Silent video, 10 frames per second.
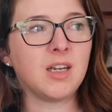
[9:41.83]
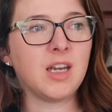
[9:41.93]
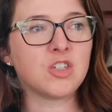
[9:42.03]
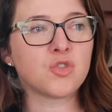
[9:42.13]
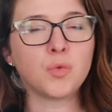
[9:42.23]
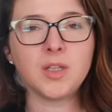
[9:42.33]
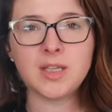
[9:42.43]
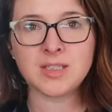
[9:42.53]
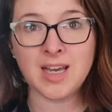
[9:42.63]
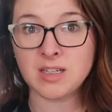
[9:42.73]
it just really
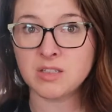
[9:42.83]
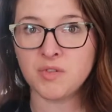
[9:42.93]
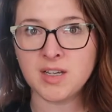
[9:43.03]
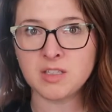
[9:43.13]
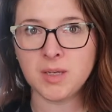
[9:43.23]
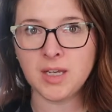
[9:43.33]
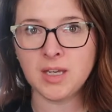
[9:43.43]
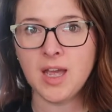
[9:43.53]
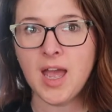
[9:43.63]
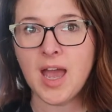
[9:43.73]
satisfies
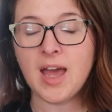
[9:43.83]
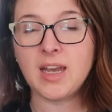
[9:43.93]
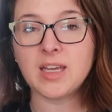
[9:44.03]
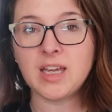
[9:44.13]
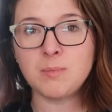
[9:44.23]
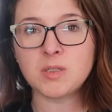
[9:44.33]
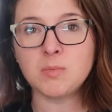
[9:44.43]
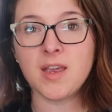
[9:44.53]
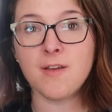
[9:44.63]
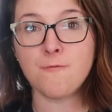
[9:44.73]
me, and it keeps
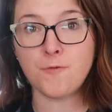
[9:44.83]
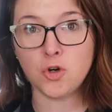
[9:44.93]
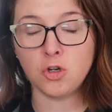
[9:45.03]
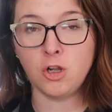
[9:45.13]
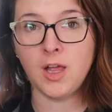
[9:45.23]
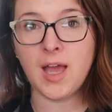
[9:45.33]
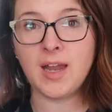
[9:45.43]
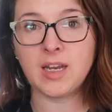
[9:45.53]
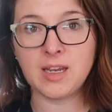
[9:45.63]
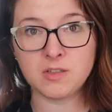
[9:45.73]
me full,
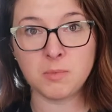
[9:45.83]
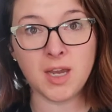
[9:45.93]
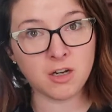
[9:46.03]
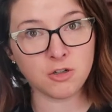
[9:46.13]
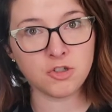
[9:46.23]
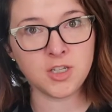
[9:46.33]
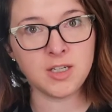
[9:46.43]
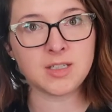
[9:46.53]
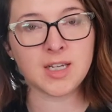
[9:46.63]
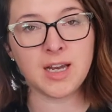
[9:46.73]
and it gives me
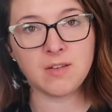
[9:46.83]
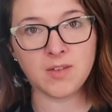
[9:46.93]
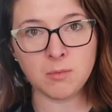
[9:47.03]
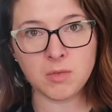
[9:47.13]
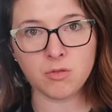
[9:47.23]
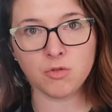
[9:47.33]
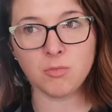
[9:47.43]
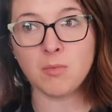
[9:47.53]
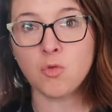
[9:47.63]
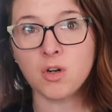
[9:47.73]
energy to kind of get me through
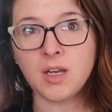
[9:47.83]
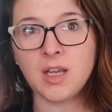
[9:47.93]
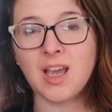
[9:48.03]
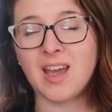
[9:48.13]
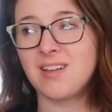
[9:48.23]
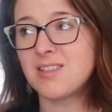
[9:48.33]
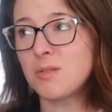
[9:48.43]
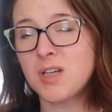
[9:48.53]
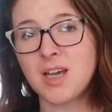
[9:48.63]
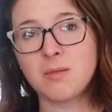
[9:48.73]
my morning, and
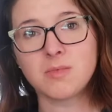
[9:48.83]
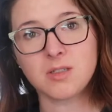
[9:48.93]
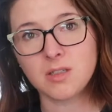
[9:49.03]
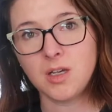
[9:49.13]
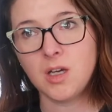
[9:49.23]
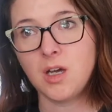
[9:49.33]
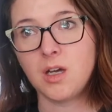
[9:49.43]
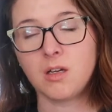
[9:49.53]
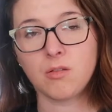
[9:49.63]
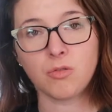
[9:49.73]
sometimes
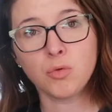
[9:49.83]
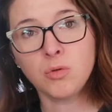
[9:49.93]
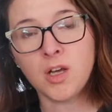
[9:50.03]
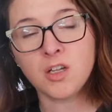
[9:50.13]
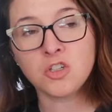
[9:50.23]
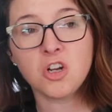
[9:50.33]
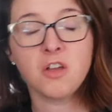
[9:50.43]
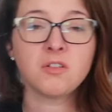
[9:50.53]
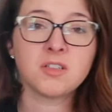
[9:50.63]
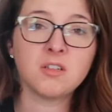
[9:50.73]
through lunch.
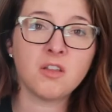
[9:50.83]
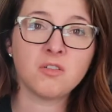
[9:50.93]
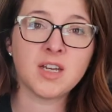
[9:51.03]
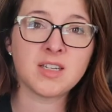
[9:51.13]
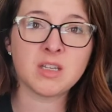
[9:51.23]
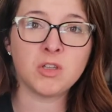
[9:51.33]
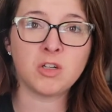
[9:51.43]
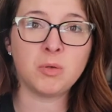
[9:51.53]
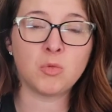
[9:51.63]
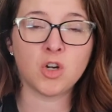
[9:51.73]
Other days I'm a
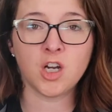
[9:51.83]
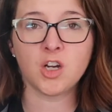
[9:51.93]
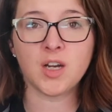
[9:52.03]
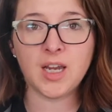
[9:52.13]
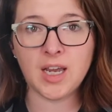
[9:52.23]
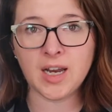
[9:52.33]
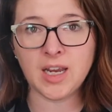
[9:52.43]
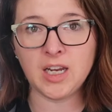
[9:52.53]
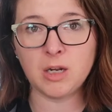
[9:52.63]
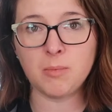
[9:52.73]
little bit more hungry and I
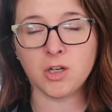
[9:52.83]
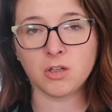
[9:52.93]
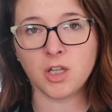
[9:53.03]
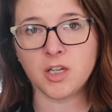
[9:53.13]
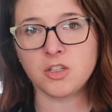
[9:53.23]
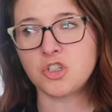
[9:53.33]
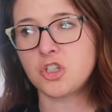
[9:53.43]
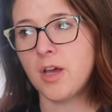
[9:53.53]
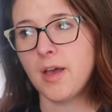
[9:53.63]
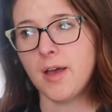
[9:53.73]
eat a bigger lunch,